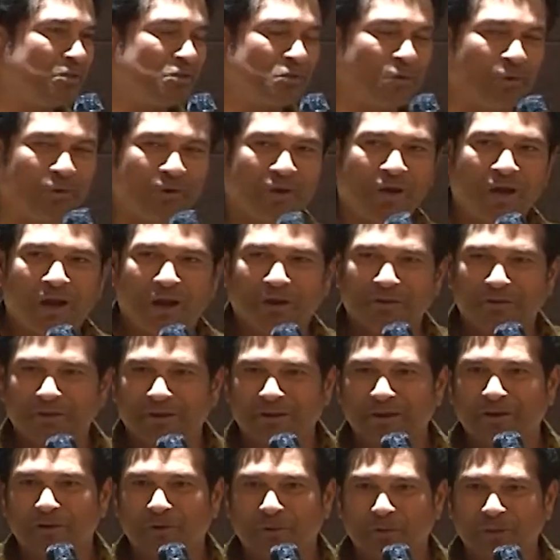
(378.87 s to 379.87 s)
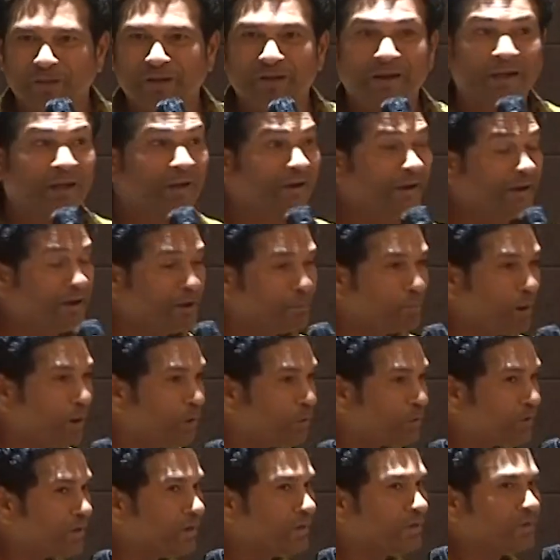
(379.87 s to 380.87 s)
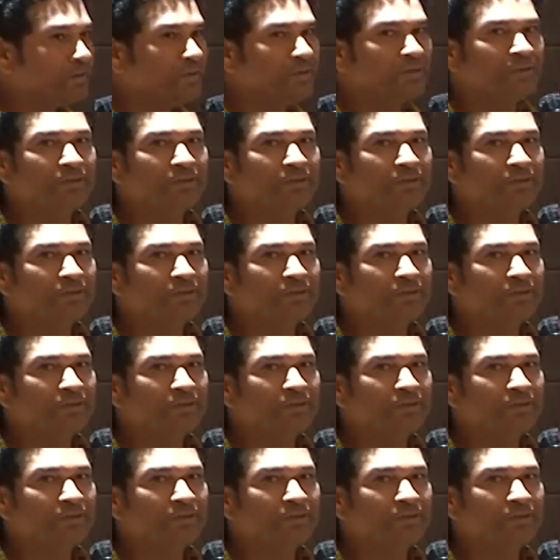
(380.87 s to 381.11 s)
scored 100 and all that." I read about it.